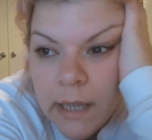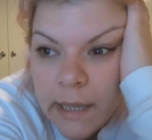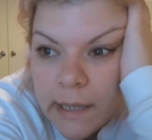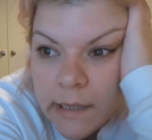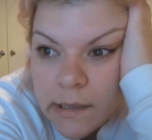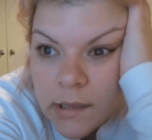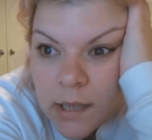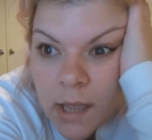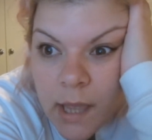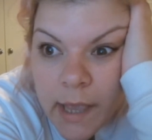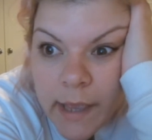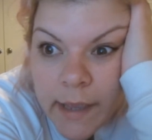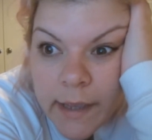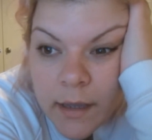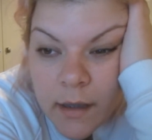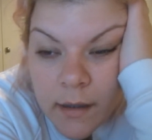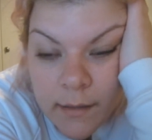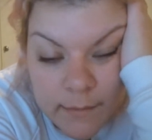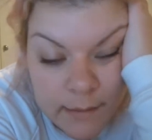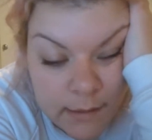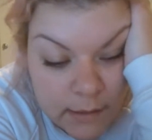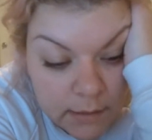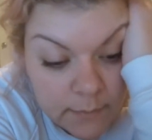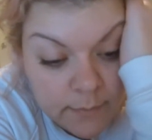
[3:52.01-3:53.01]

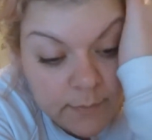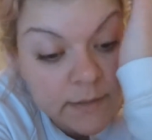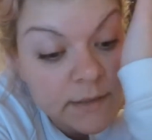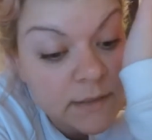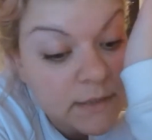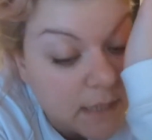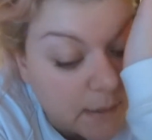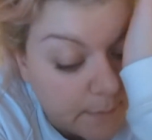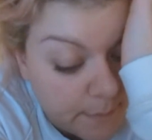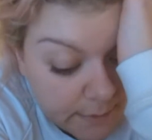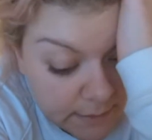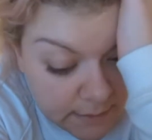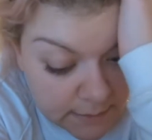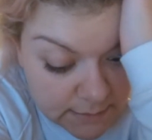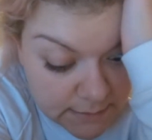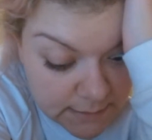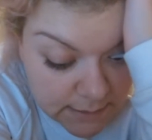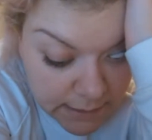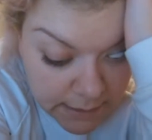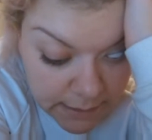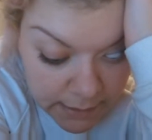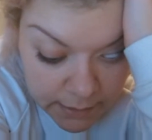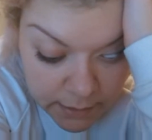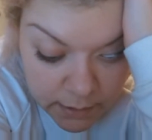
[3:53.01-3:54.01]
I'm getting picked up at
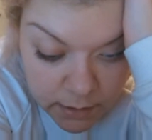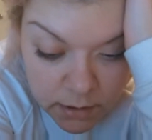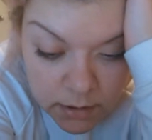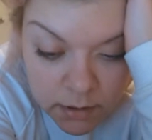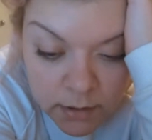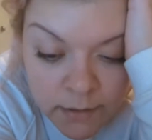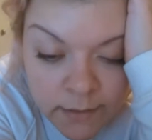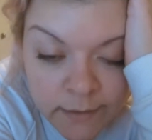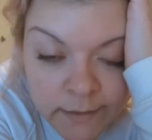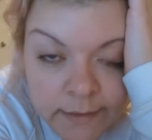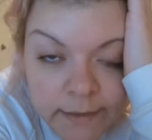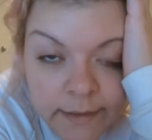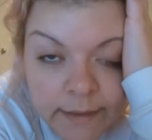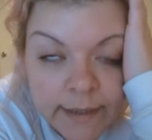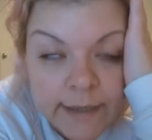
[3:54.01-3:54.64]
10.